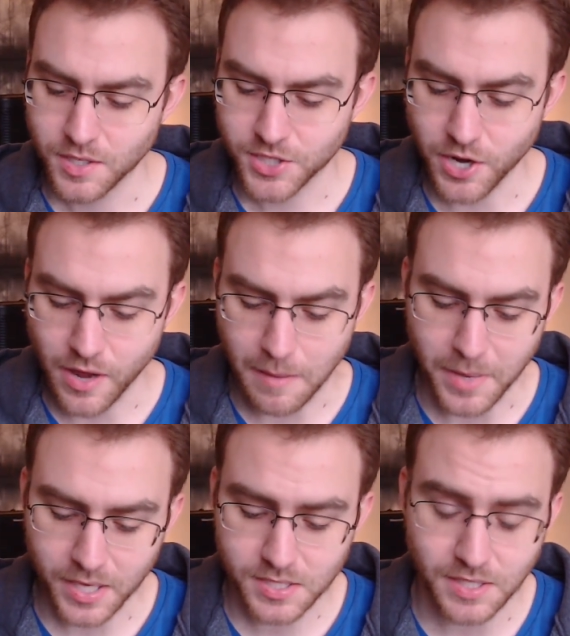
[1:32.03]
Cherry
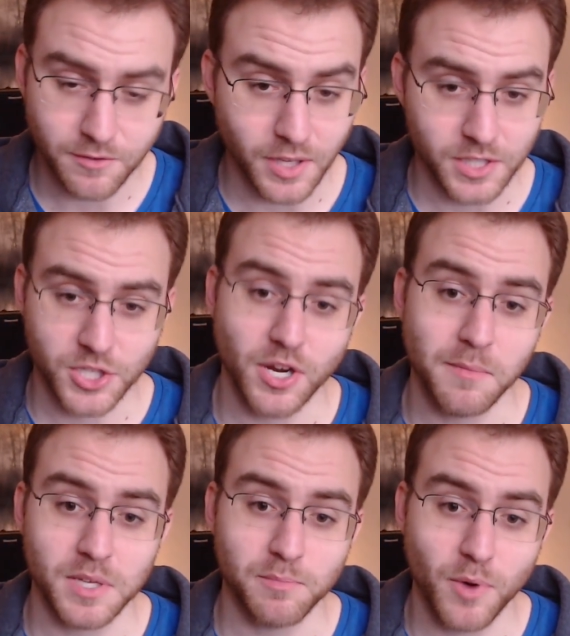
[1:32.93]
MX, if you like the Cherry
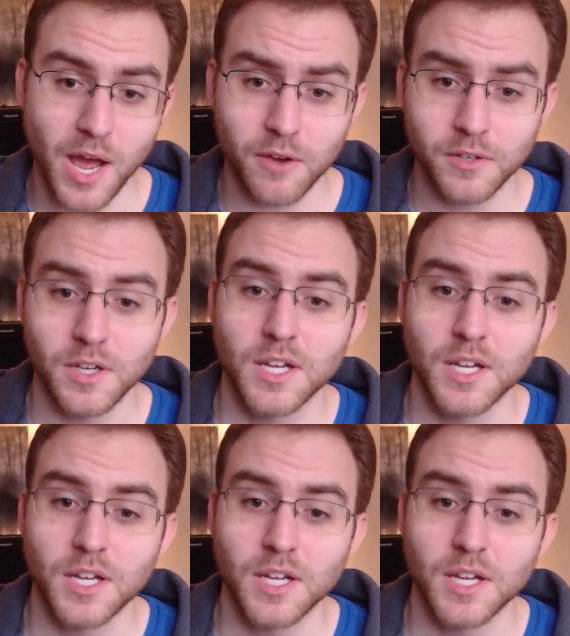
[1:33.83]
MX Brown,